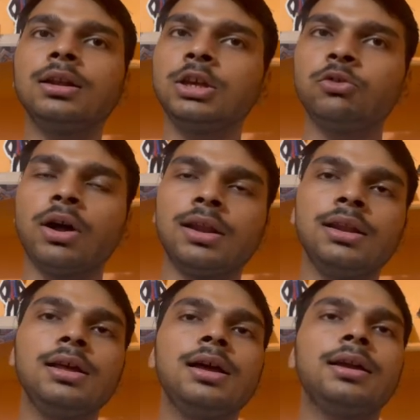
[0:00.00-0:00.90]
URL
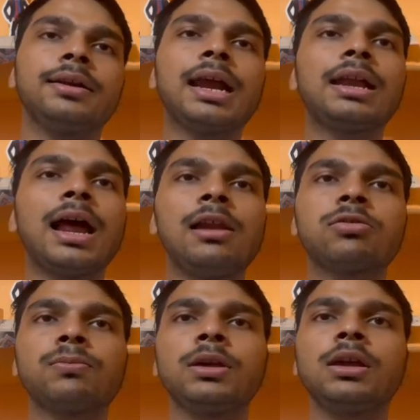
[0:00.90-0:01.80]
that helps
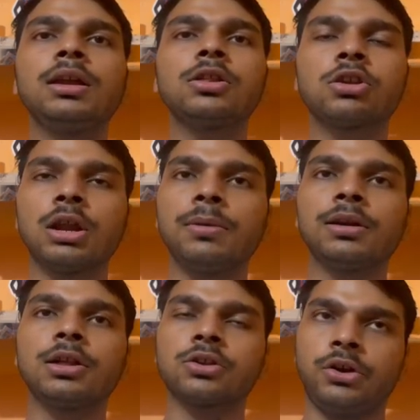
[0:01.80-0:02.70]
me in the streaming
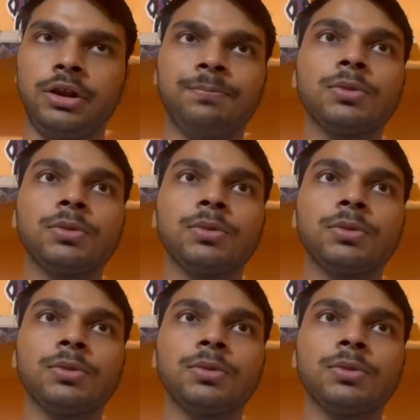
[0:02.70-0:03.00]
industry.